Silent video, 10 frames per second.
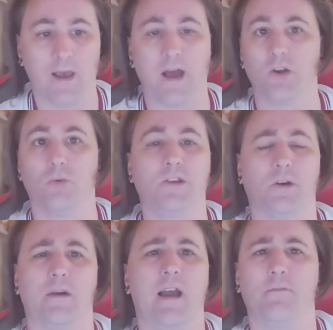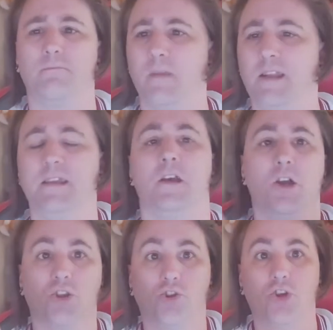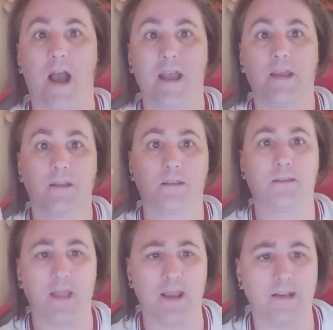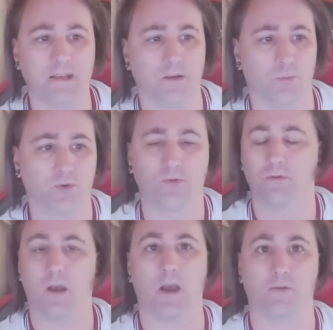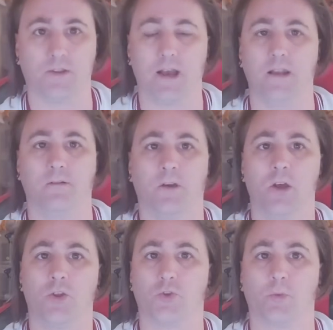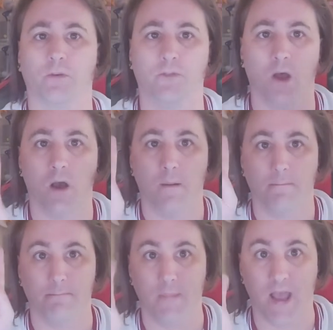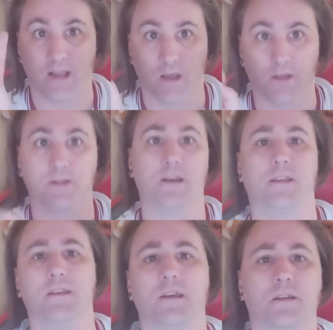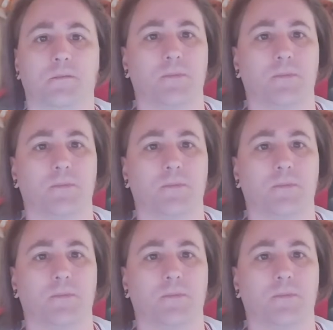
I know we don't have many giant stadiums outside of some of the mega cities,